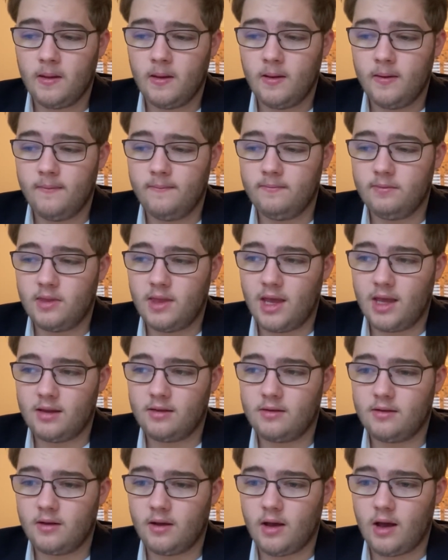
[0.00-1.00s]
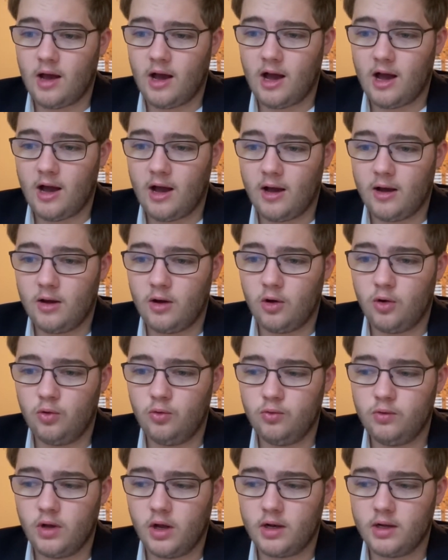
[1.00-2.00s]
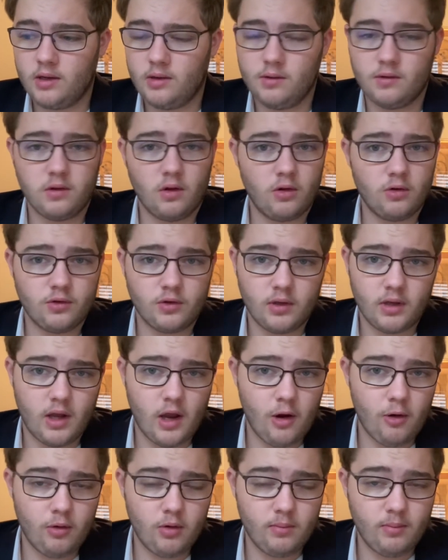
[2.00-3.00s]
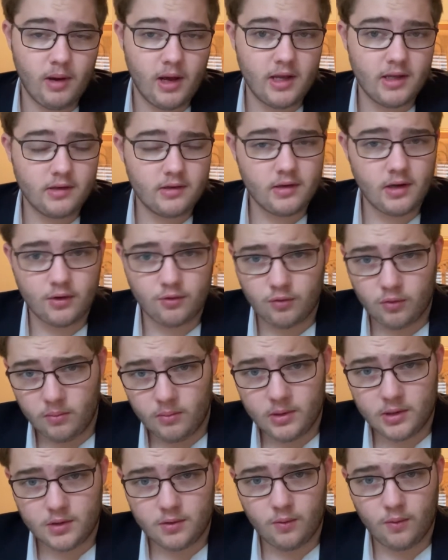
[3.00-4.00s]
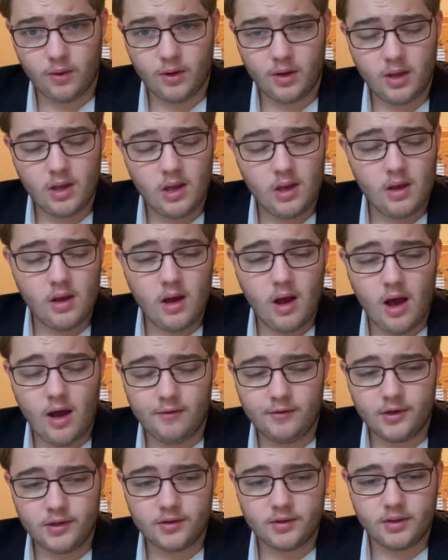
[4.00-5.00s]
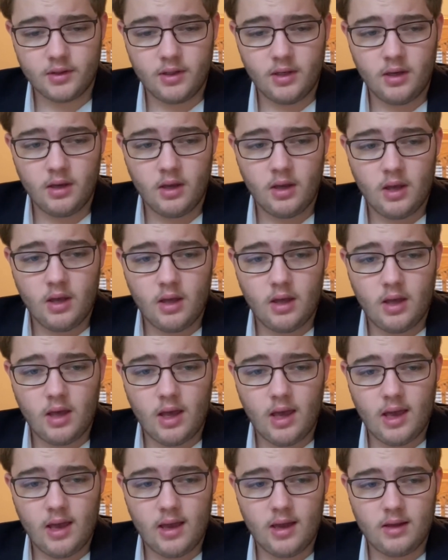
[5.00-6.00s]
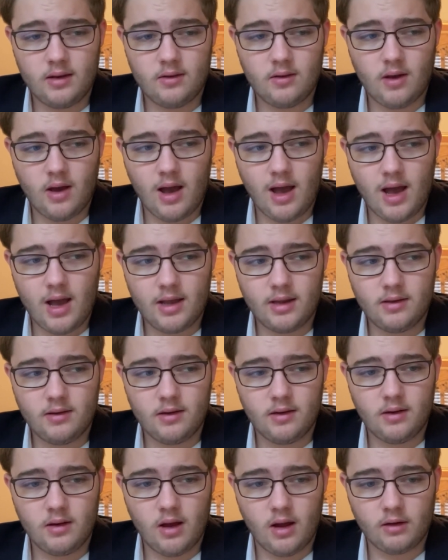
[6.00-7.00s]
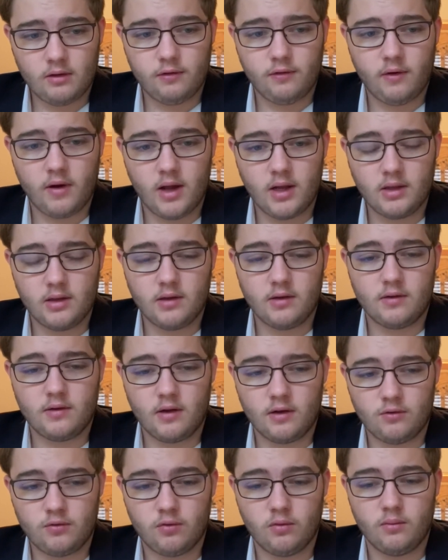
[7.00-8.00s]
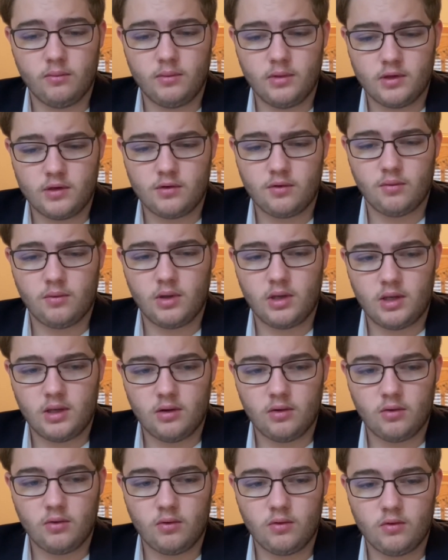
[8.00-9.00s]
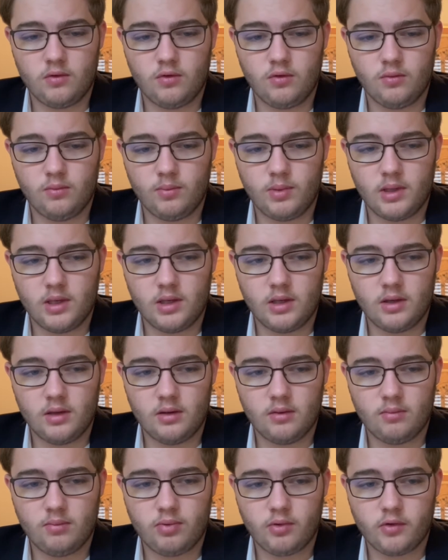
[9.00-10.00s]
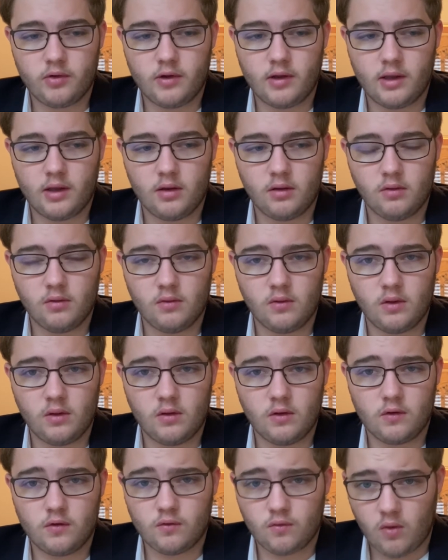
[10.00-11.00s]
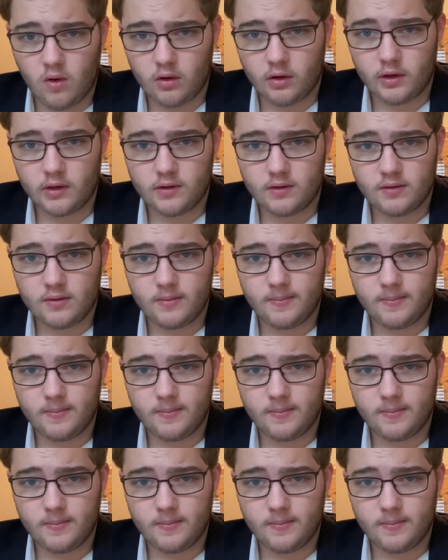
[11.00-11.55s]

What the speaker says: that a whodunit is largely carried by its central mystery, obviously. And I did not find the central mystery here to be particularly the strongest.